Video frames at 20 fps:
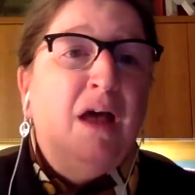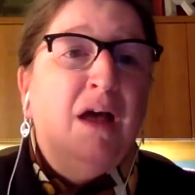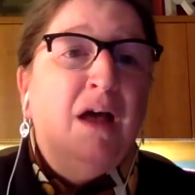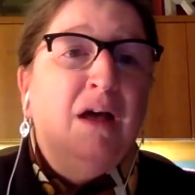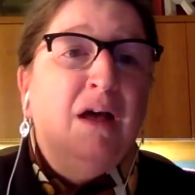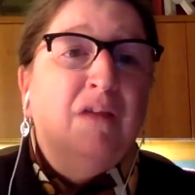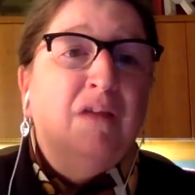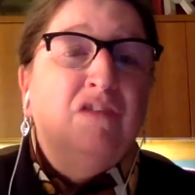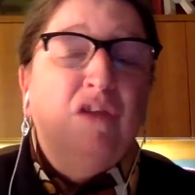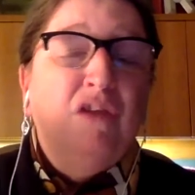
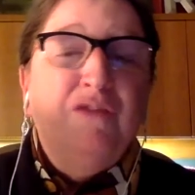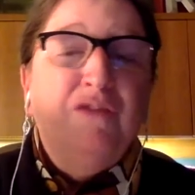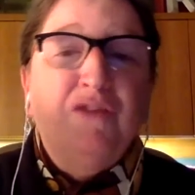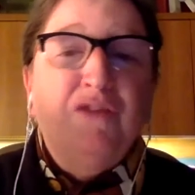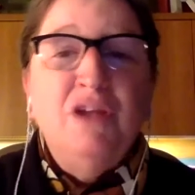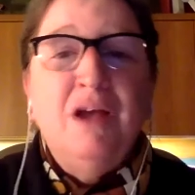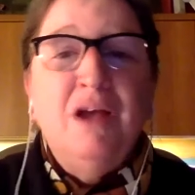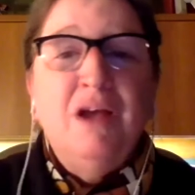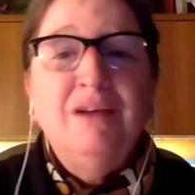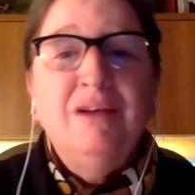So for
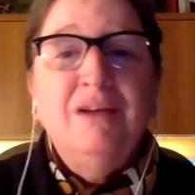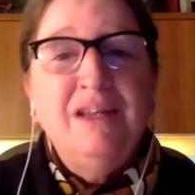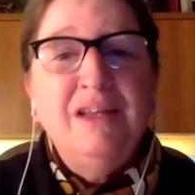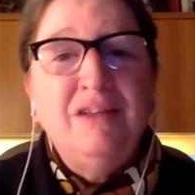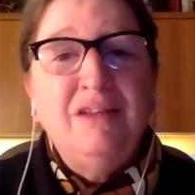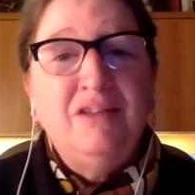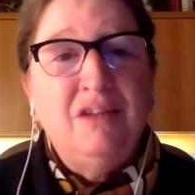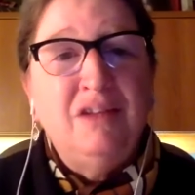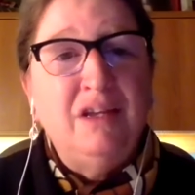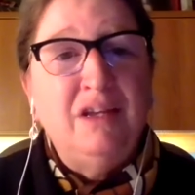young
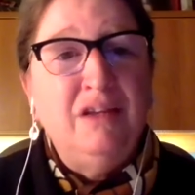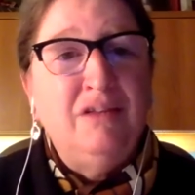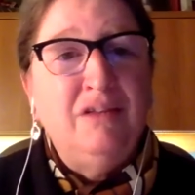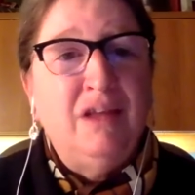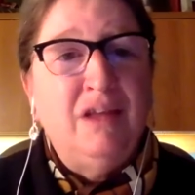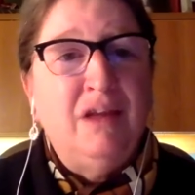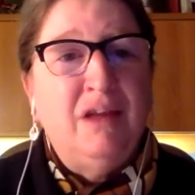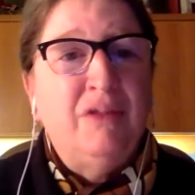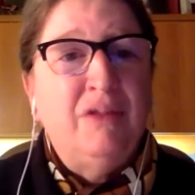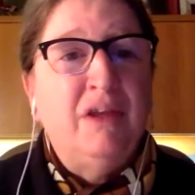DCs
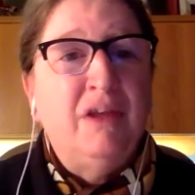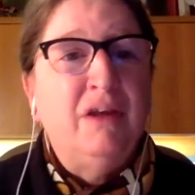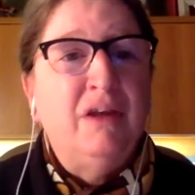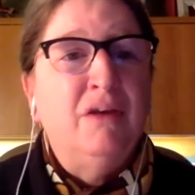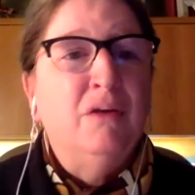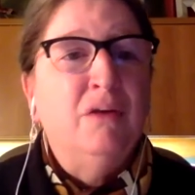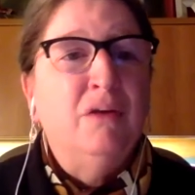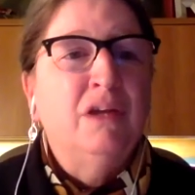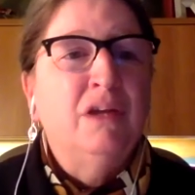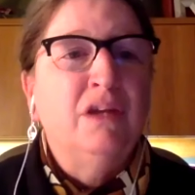out
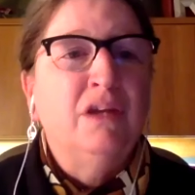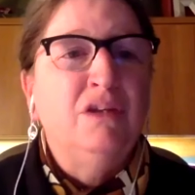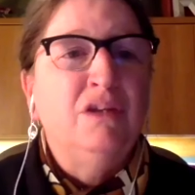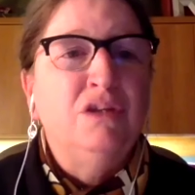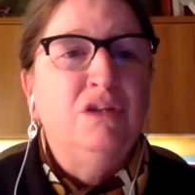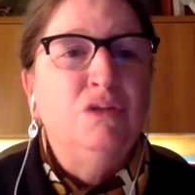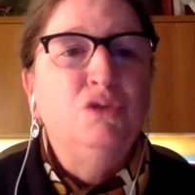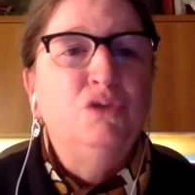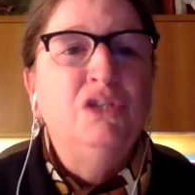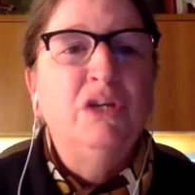there, can
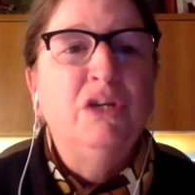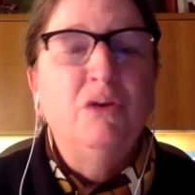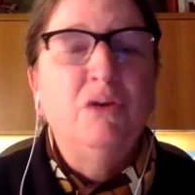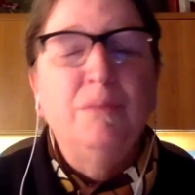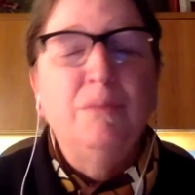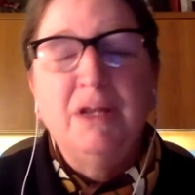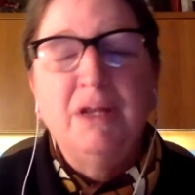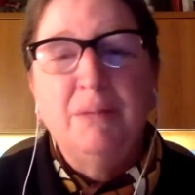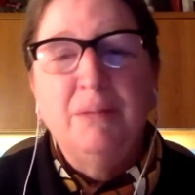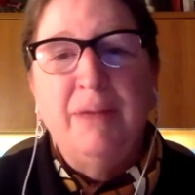you share a
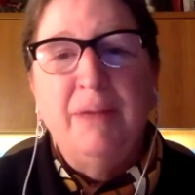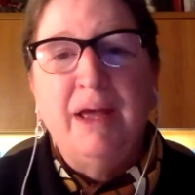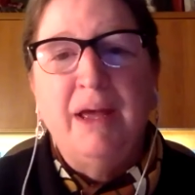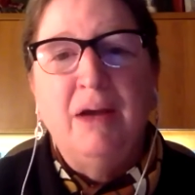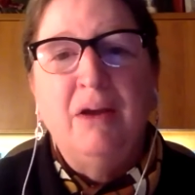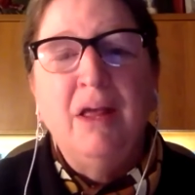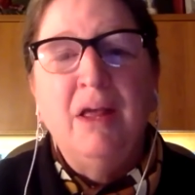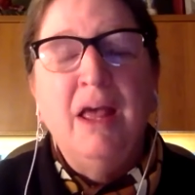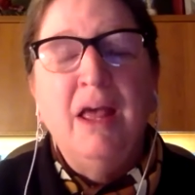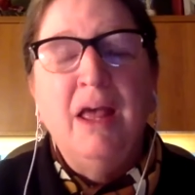bit
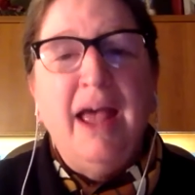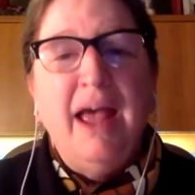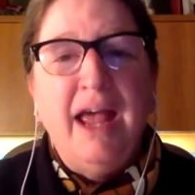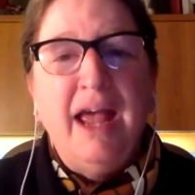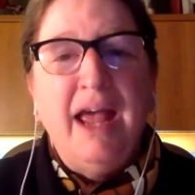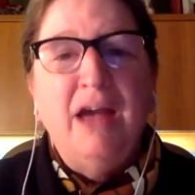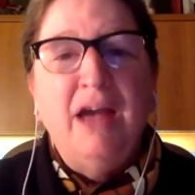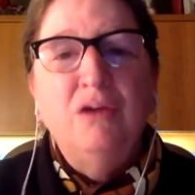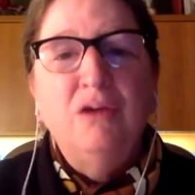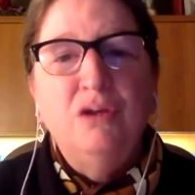about
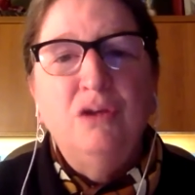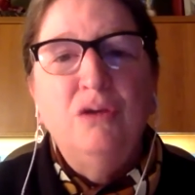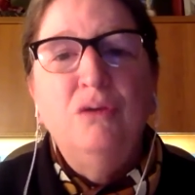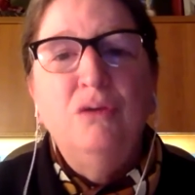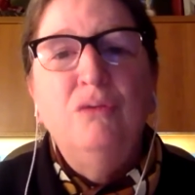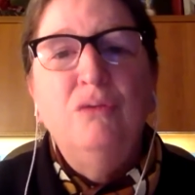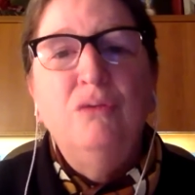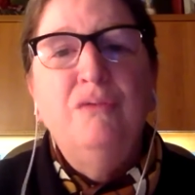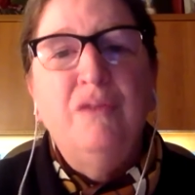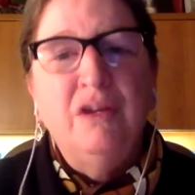how
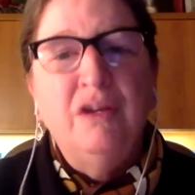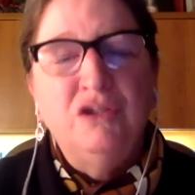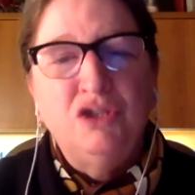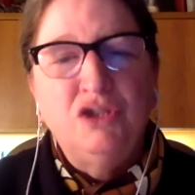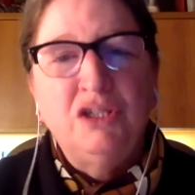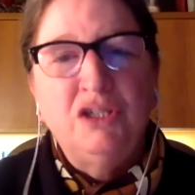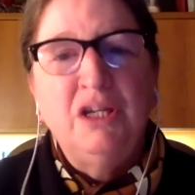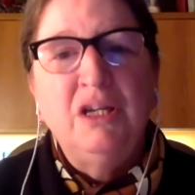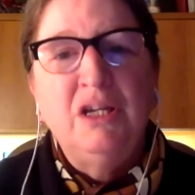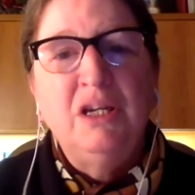you've
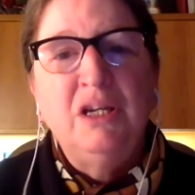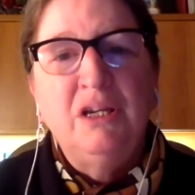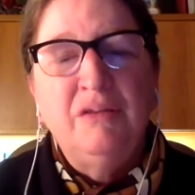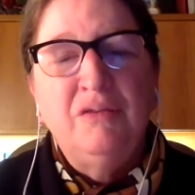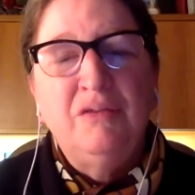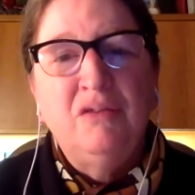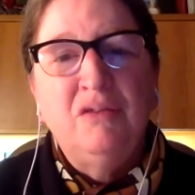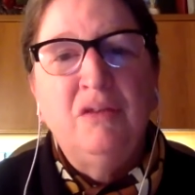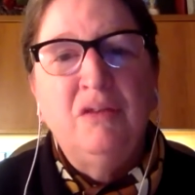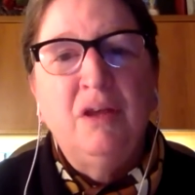
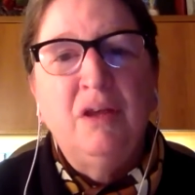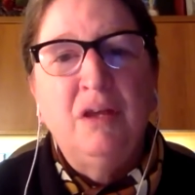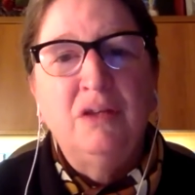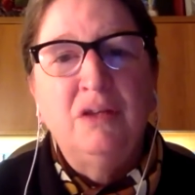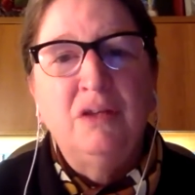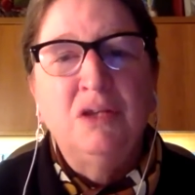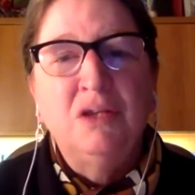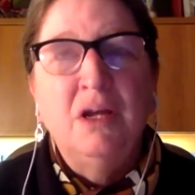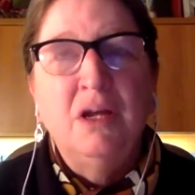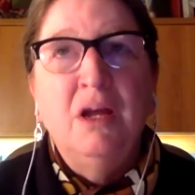achieved
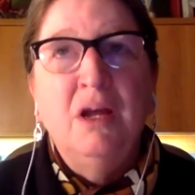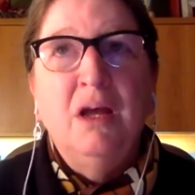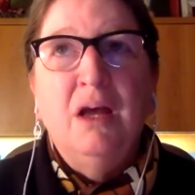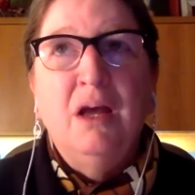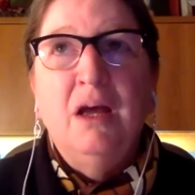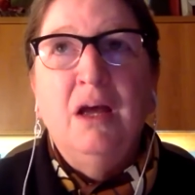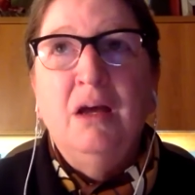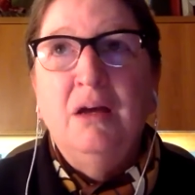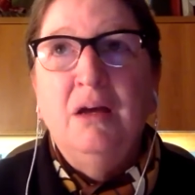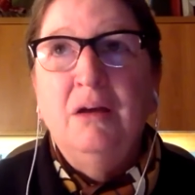such
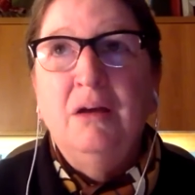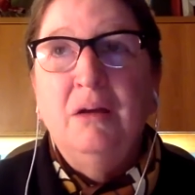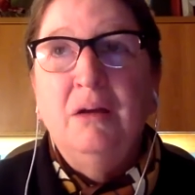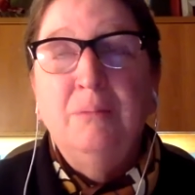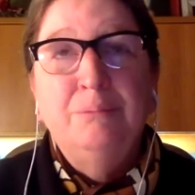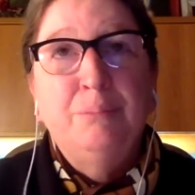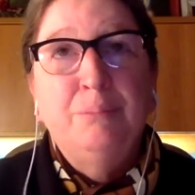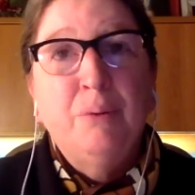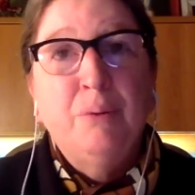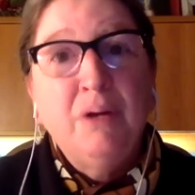a
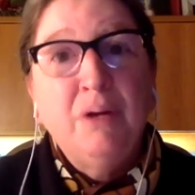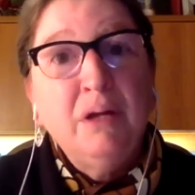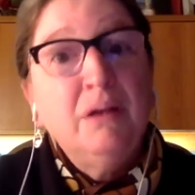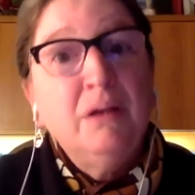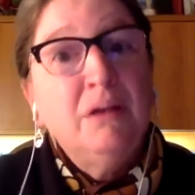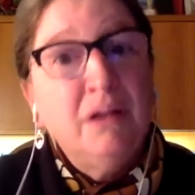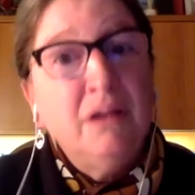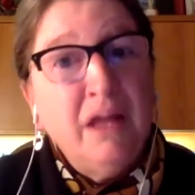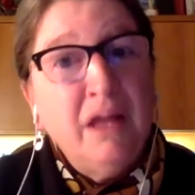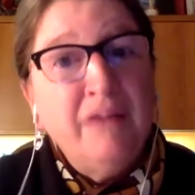pretty
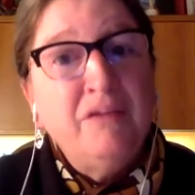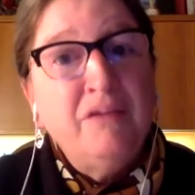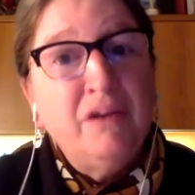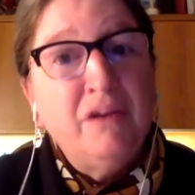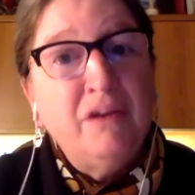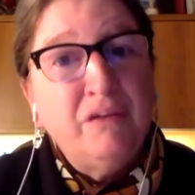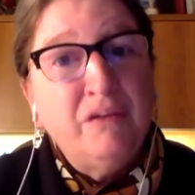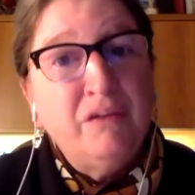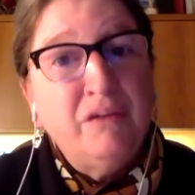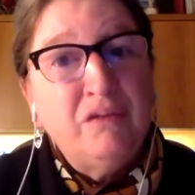good level
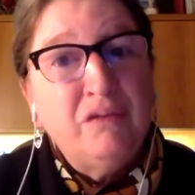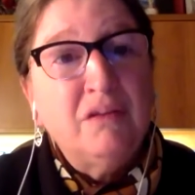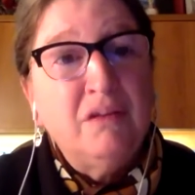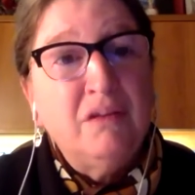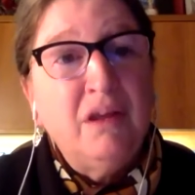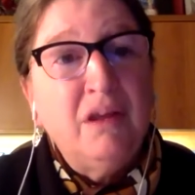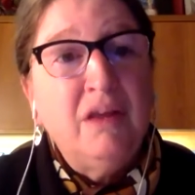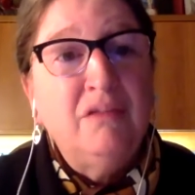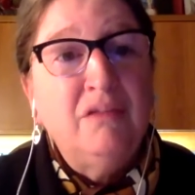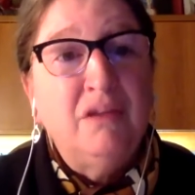of
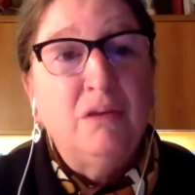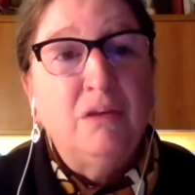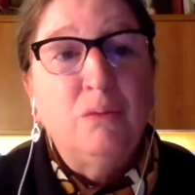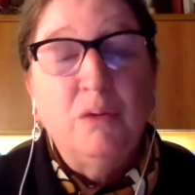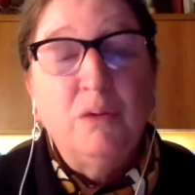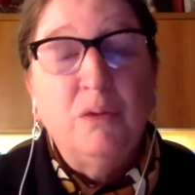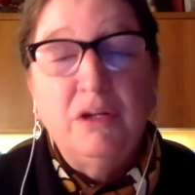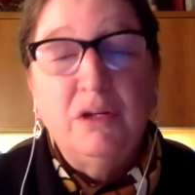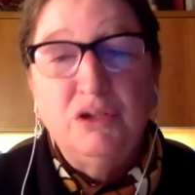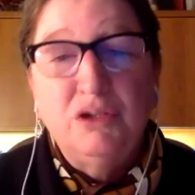success in a
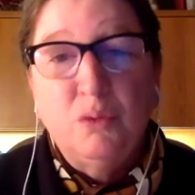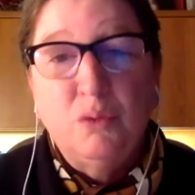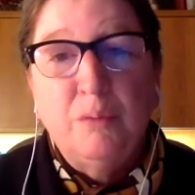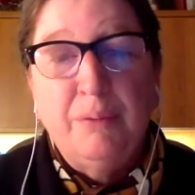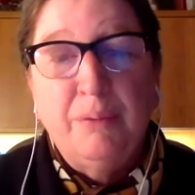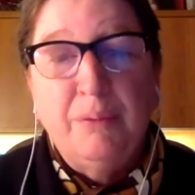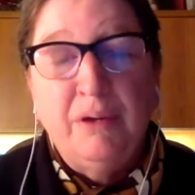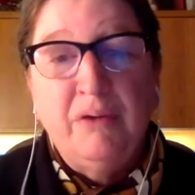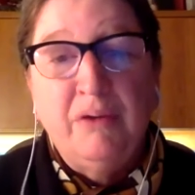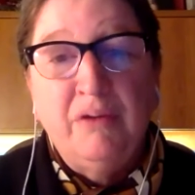really
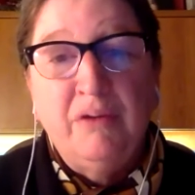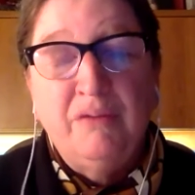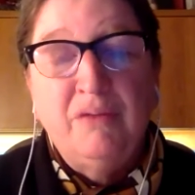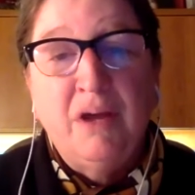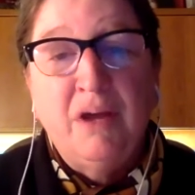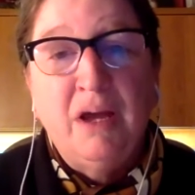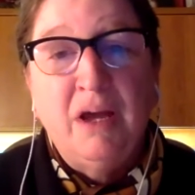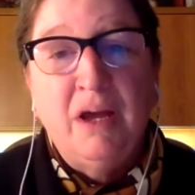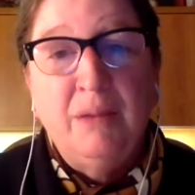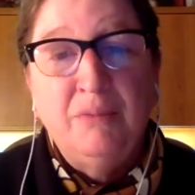short period of
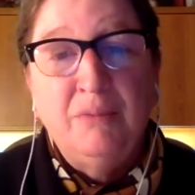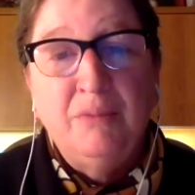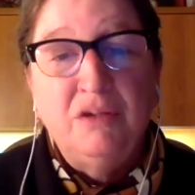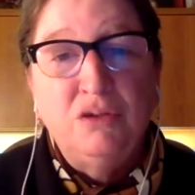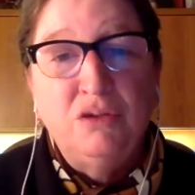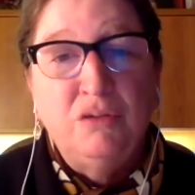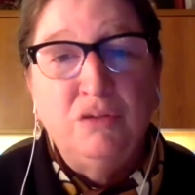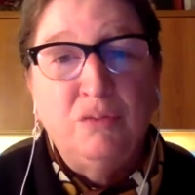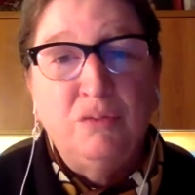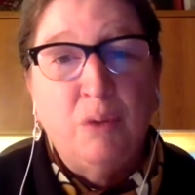time
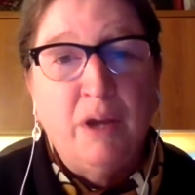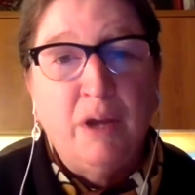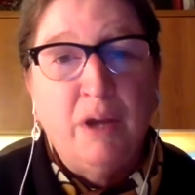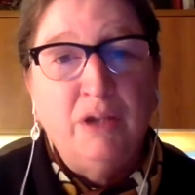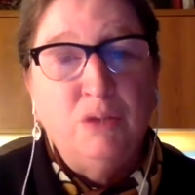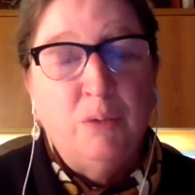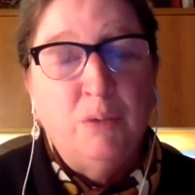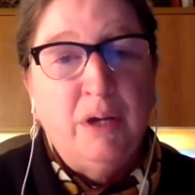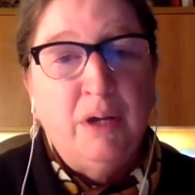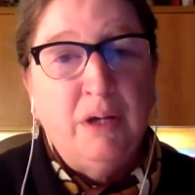since you've
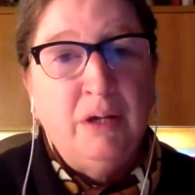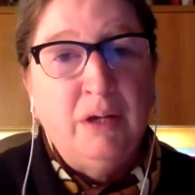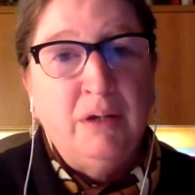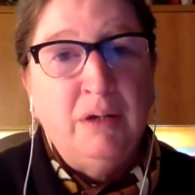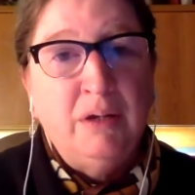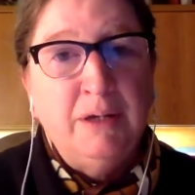graduated?